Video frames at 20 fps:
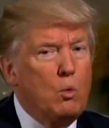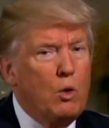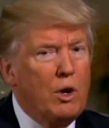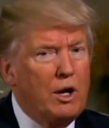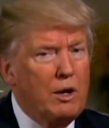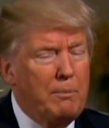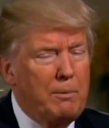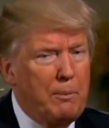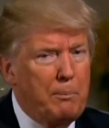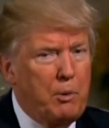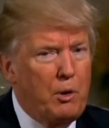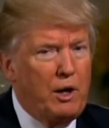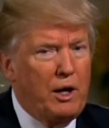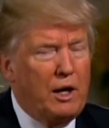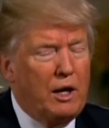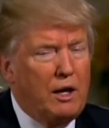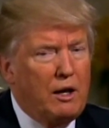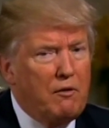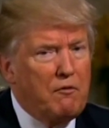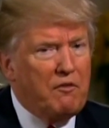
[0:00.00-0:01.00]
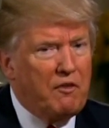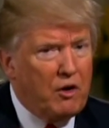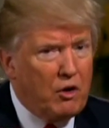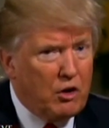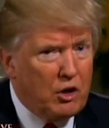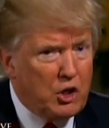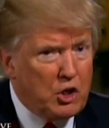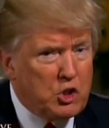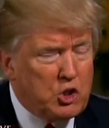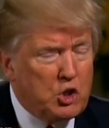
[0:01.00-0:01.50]
We're going to be putting it in
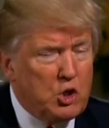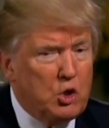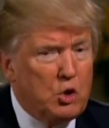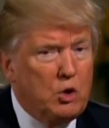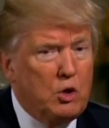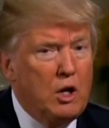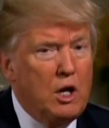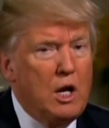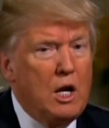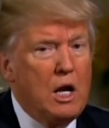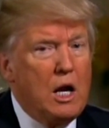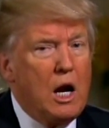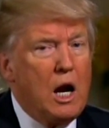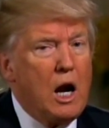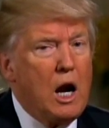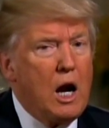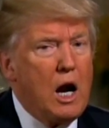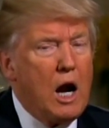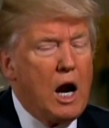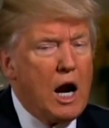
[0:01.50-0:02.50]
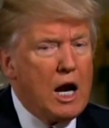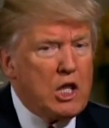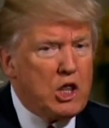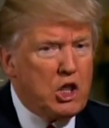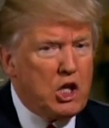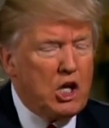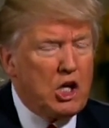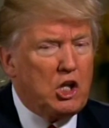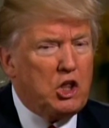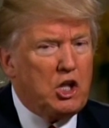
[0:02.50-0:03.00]
fairly soon. I
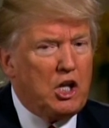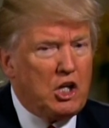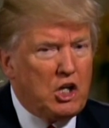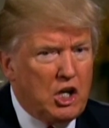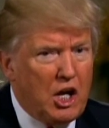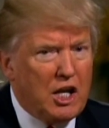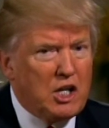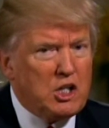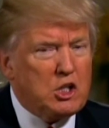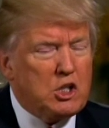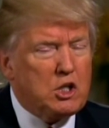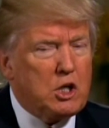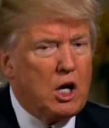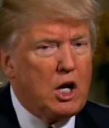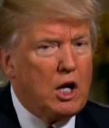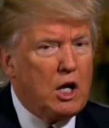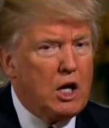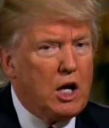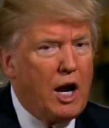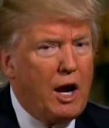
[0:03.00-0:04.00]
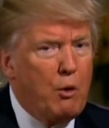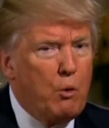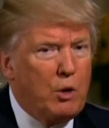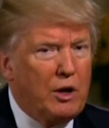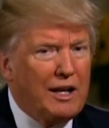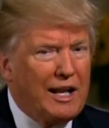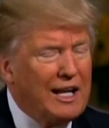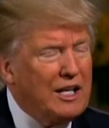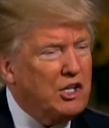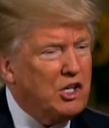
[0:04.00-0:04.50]
think that, yes, I
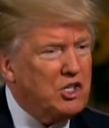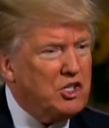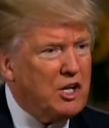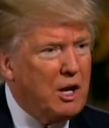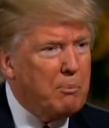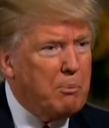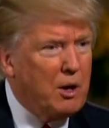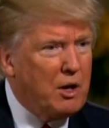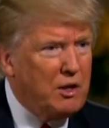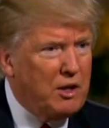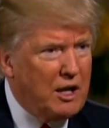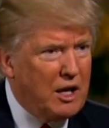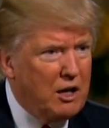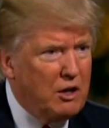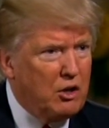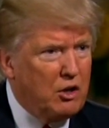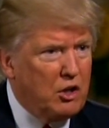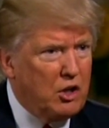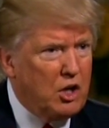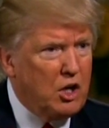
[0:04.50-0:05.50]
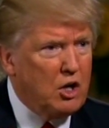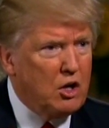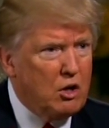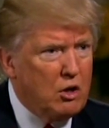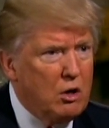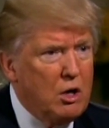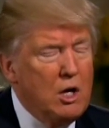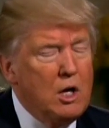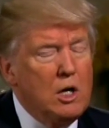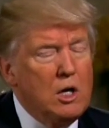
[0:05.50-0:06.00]
would like to say by the end of the
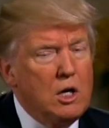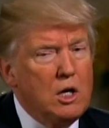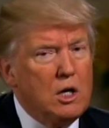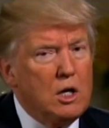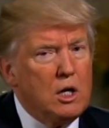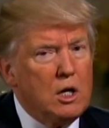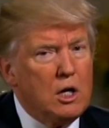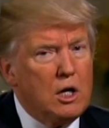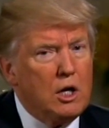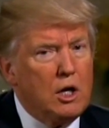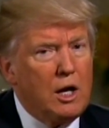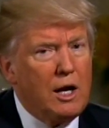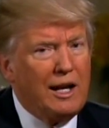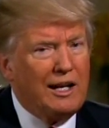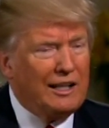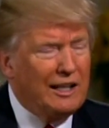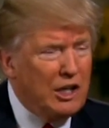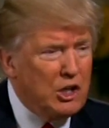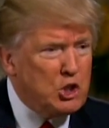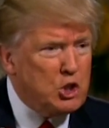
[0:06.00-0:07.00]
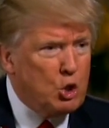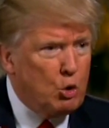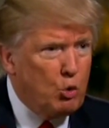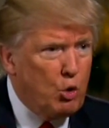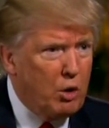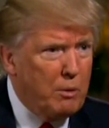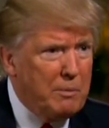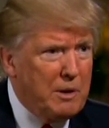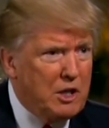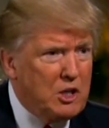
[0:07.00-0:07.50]
year, at least the
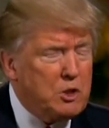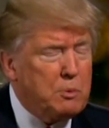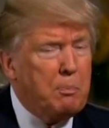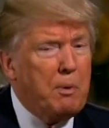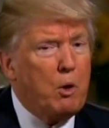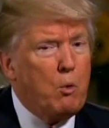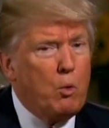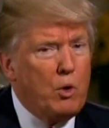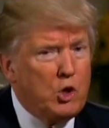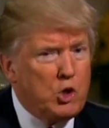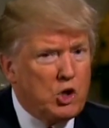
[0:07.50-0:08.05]
rudiments, but we